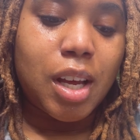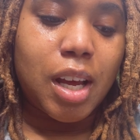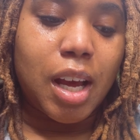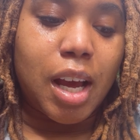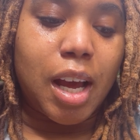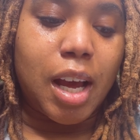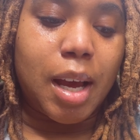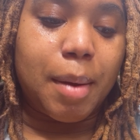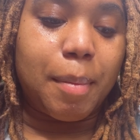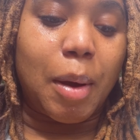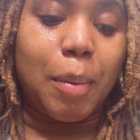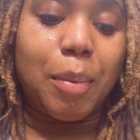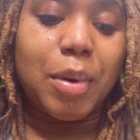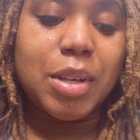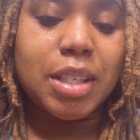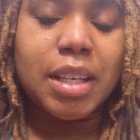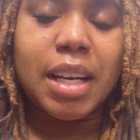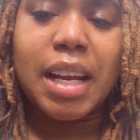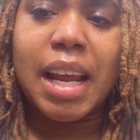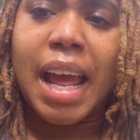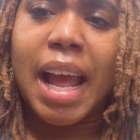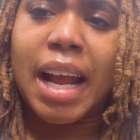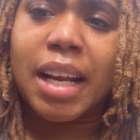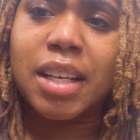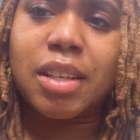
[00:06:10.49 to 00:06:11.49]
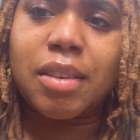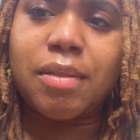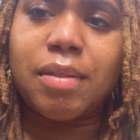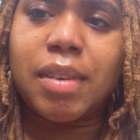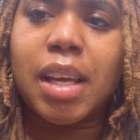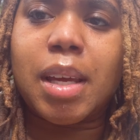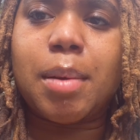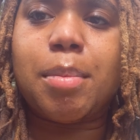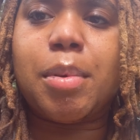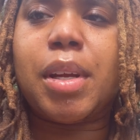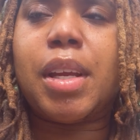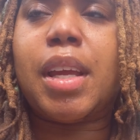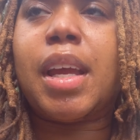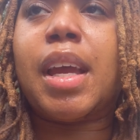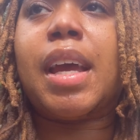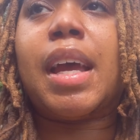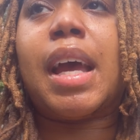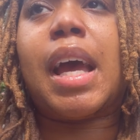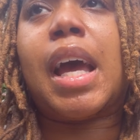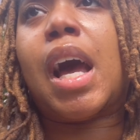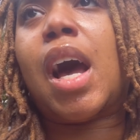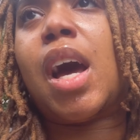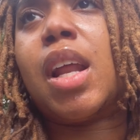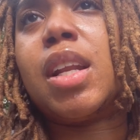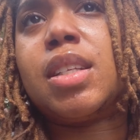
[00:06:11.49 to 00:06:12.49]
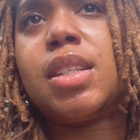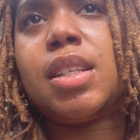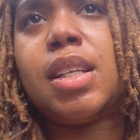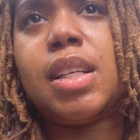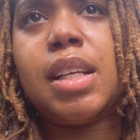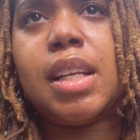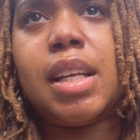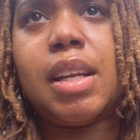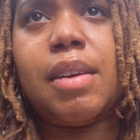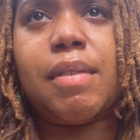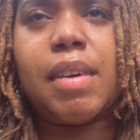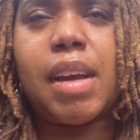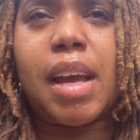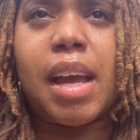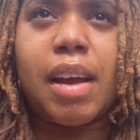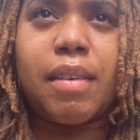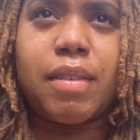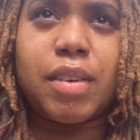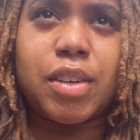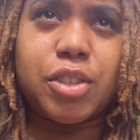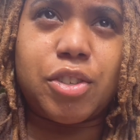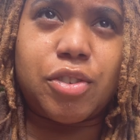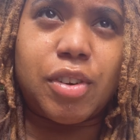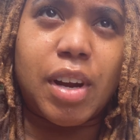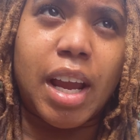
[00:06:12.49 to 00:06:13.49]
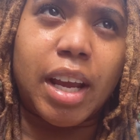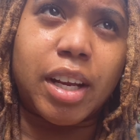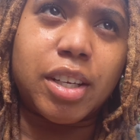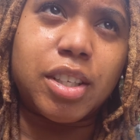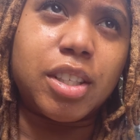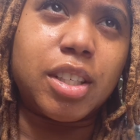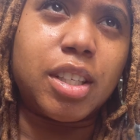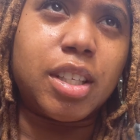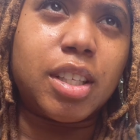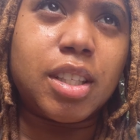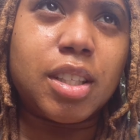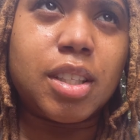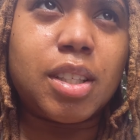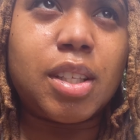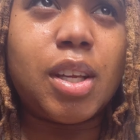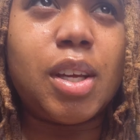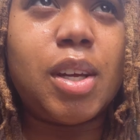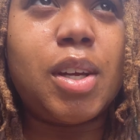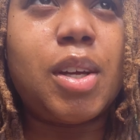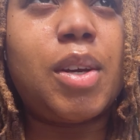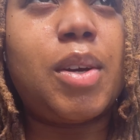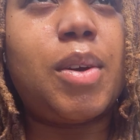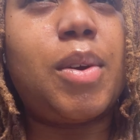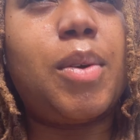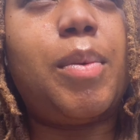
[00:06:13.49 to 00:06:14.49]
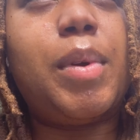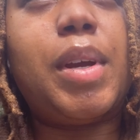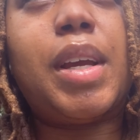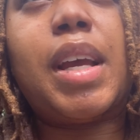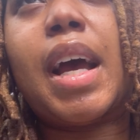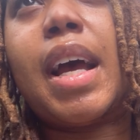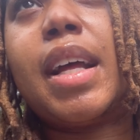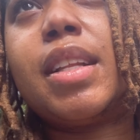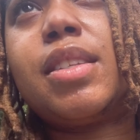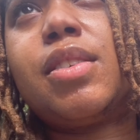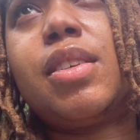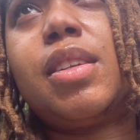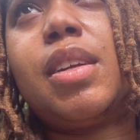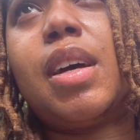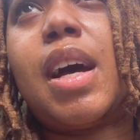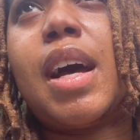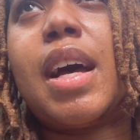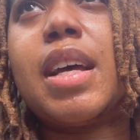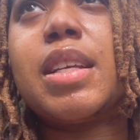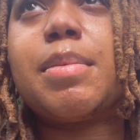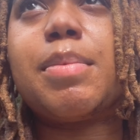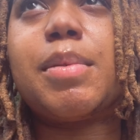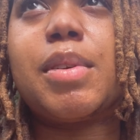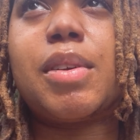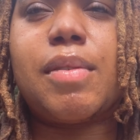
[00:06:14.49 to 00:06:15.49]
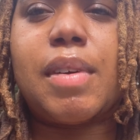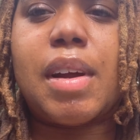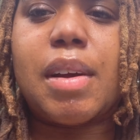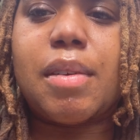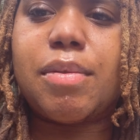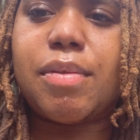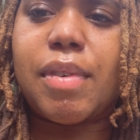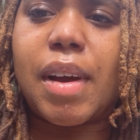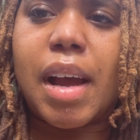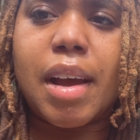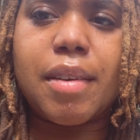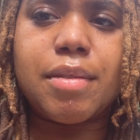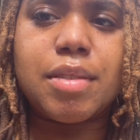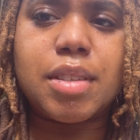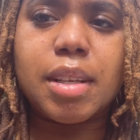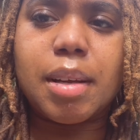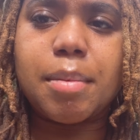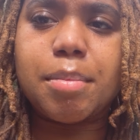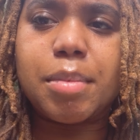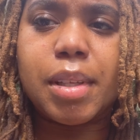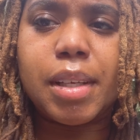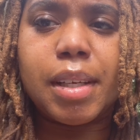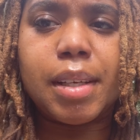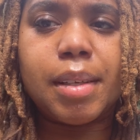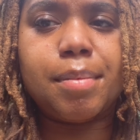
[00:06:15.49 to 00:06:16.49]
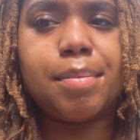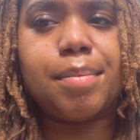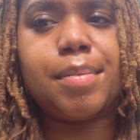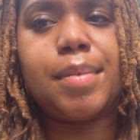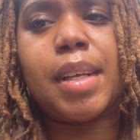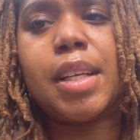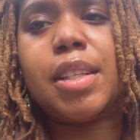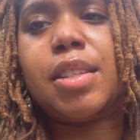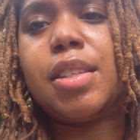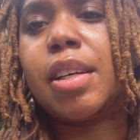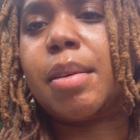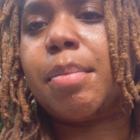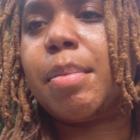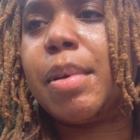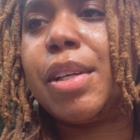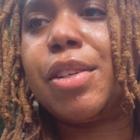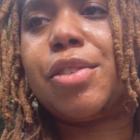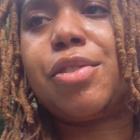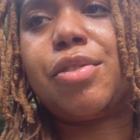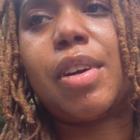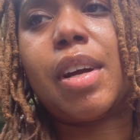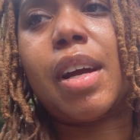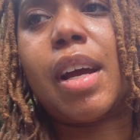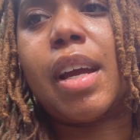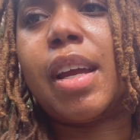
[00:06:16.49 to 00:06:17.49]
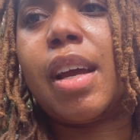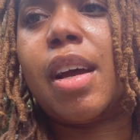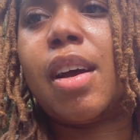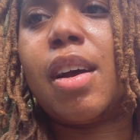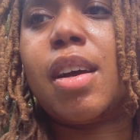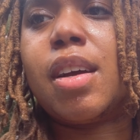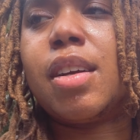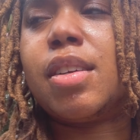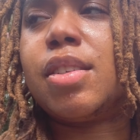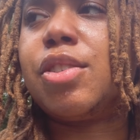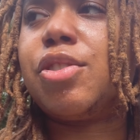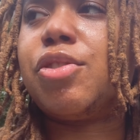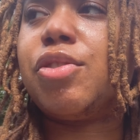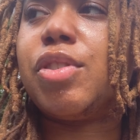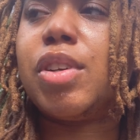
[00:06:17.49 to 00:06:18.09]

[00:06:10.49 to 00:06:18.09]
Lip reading: I wasn't in active labor yet. I honestly didn't even have contractions. We got to the hospital around 5 something. They took me to triage.